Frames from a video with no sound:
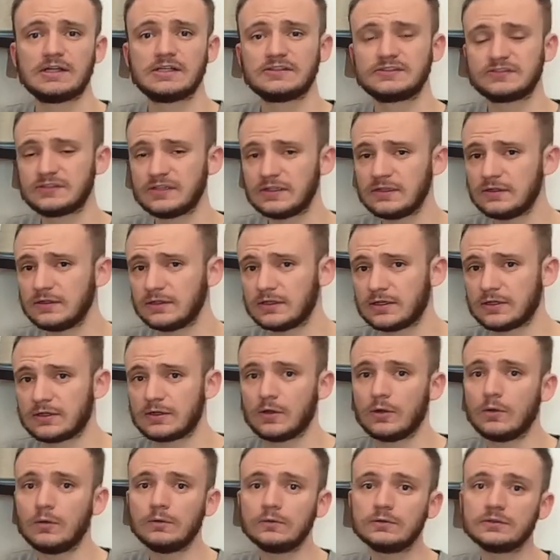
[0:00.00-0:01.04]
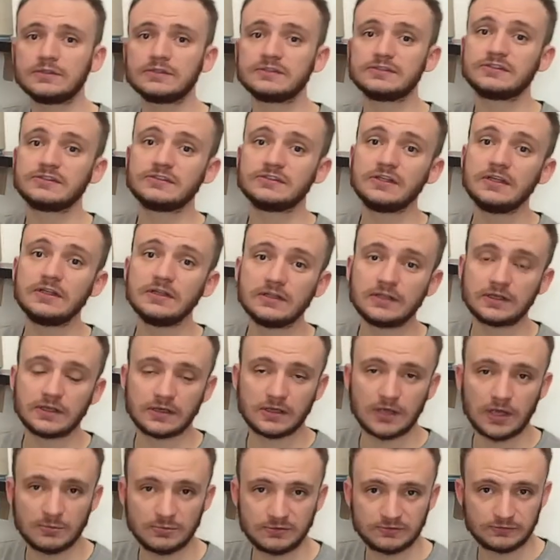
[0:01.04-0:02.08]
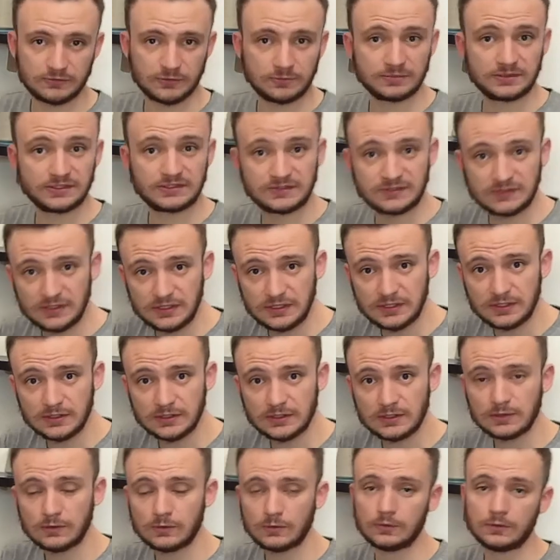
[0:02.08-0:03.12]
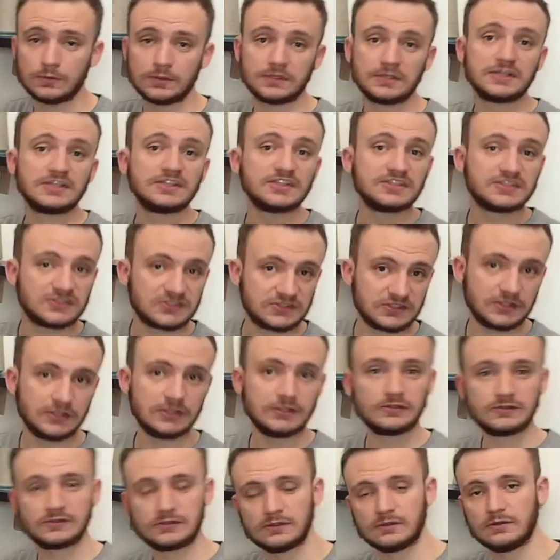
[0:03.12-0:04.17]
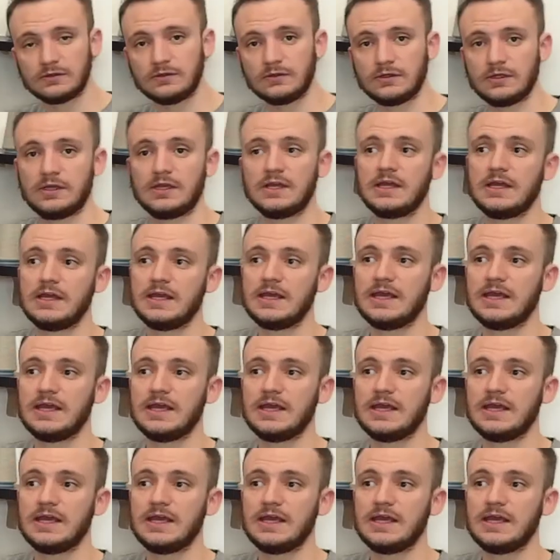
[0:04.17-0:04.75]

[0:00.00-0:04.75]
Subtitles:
silk called silk coming from the sea, or sea silk,